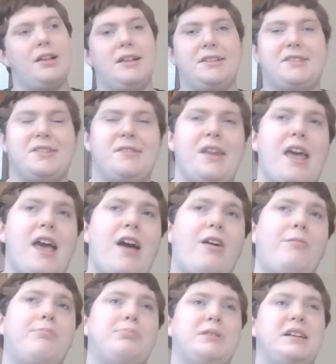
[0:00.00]
And so
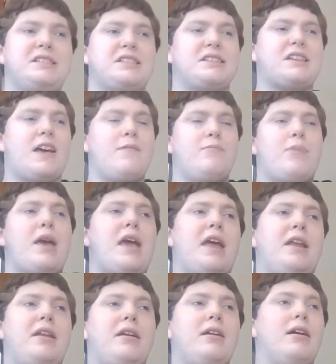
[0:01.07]
now, places I've
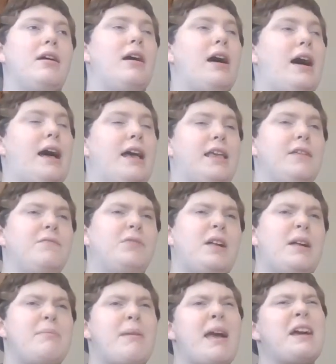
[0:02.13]
been, I can
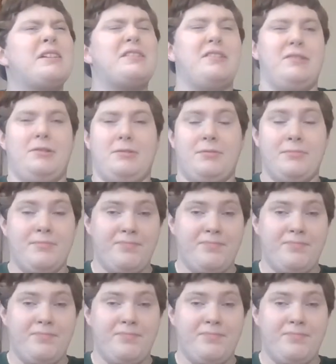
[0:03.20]
fly back to.